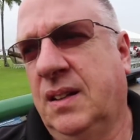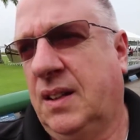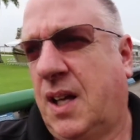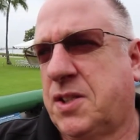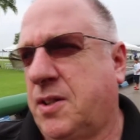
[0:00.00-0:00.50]

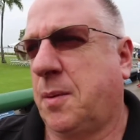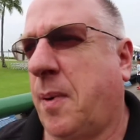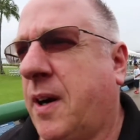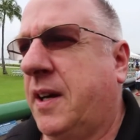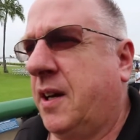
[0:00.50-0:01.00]
Also at the
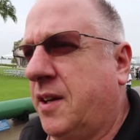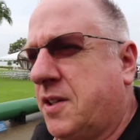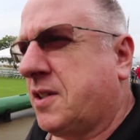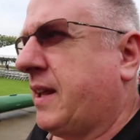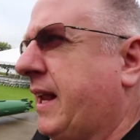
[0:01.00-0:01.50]
park here,
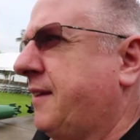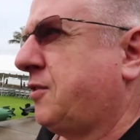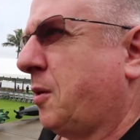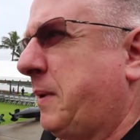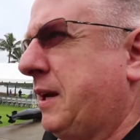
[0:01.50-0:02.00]
there's a lot of
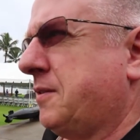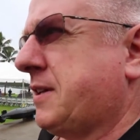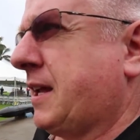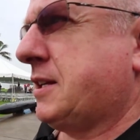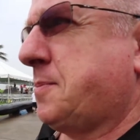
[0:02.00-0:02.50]
torpedoes
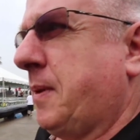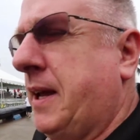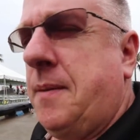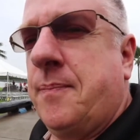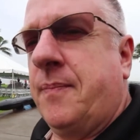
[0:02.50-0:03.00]
on
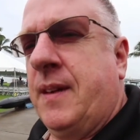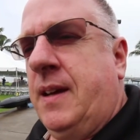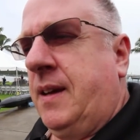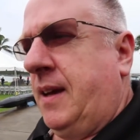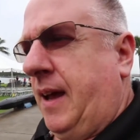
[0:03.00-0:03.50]
display.
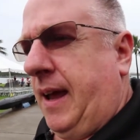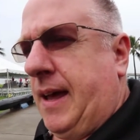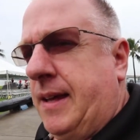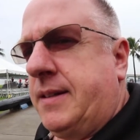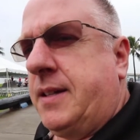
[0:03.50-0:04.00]

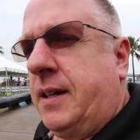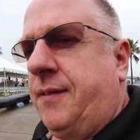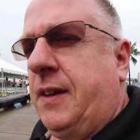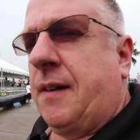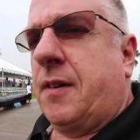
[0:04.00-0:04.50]
And
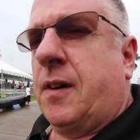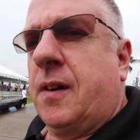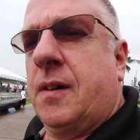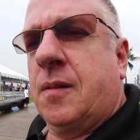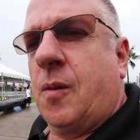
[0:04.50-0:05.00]
if you
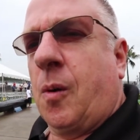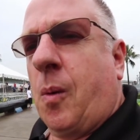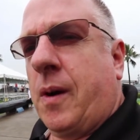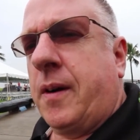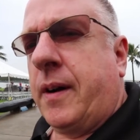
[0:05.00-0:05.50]
ever were
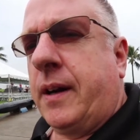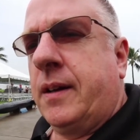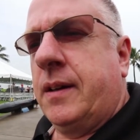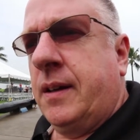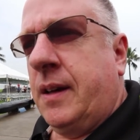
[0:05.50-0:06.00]
wondering
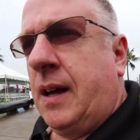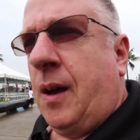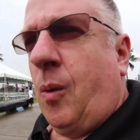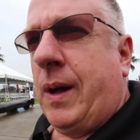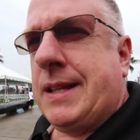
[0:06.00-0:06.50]

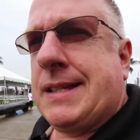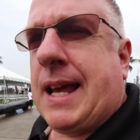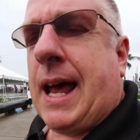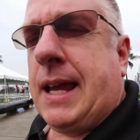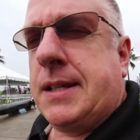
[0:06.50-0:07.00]
what
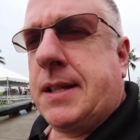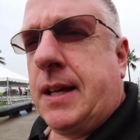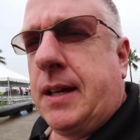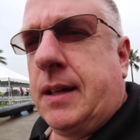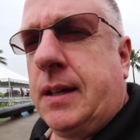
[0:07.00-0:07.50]
size
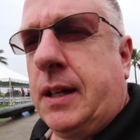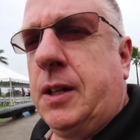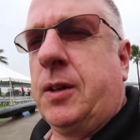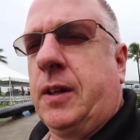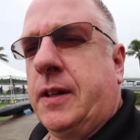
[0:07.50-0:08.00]
a
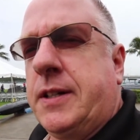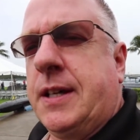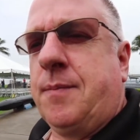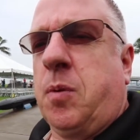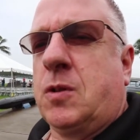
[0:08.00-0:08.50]
nuclear
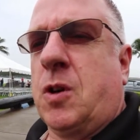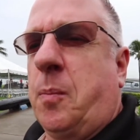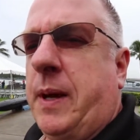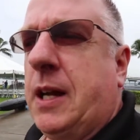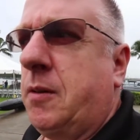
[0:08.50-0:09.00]
tip
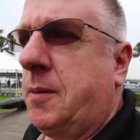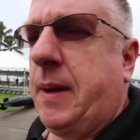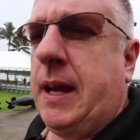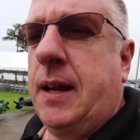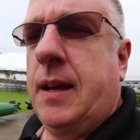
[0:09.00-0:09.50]
torpedo would
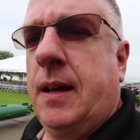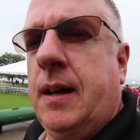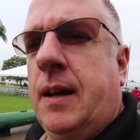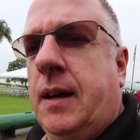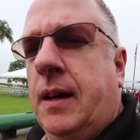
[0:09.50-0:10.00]
be,
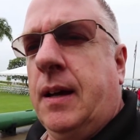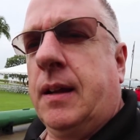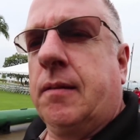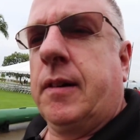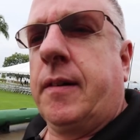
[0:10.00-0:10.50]

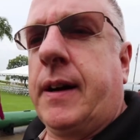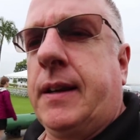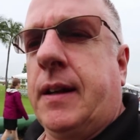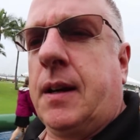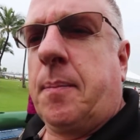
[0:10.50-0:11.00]
the one right
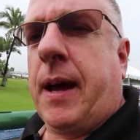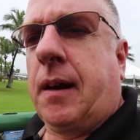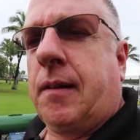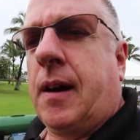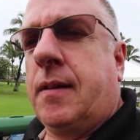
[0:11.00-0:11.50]
there in the
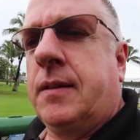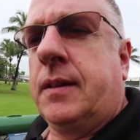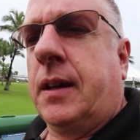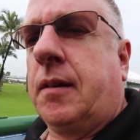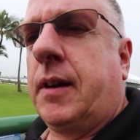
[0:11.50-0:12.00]
background,
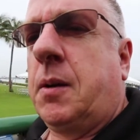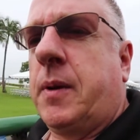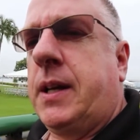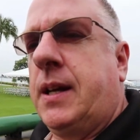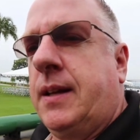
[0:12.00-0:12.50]
the green
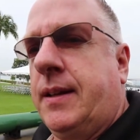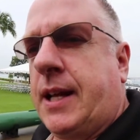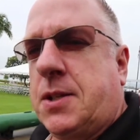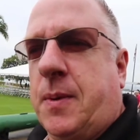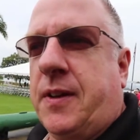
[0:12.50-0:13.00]
one,
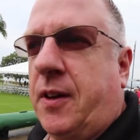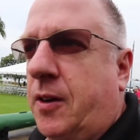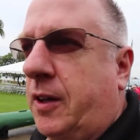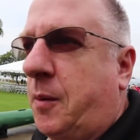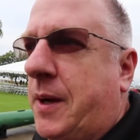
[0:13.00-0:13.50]
that's one of the
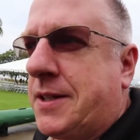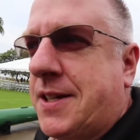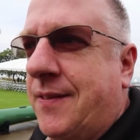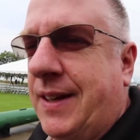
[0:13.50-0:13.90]
early ones.